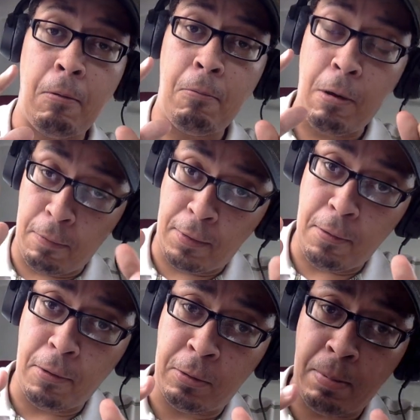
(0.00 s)
well, if
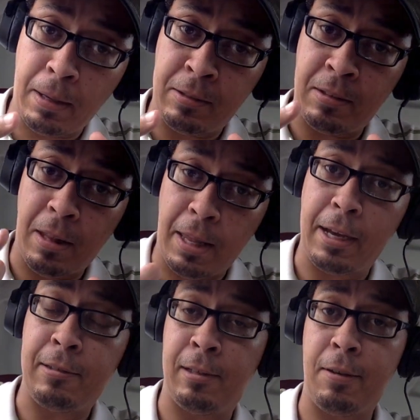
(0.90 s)
you respect the
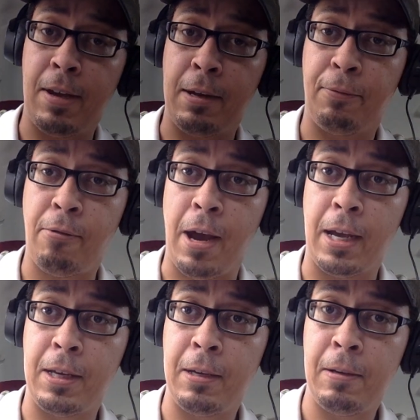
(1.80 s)
legacy of Anne
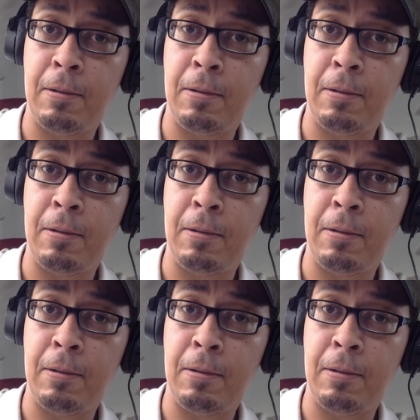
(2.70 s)
Frank,